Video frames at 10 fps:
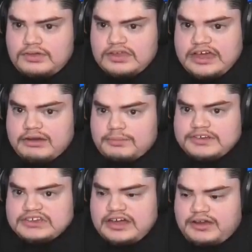Gary,
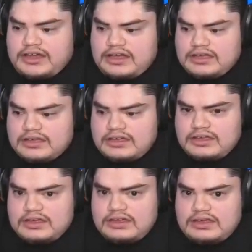be scary?
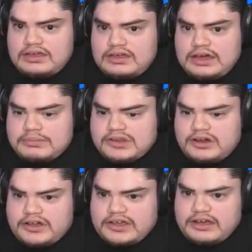I'm
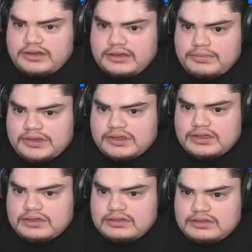sorry, Gary, I missed
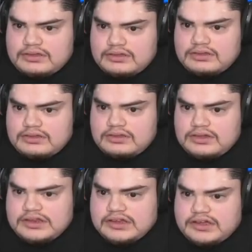it.
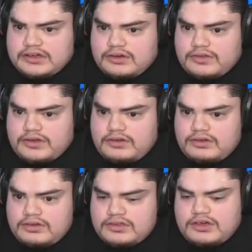Is it gonna go, though?
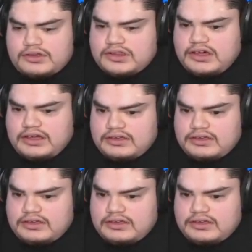No, it's not.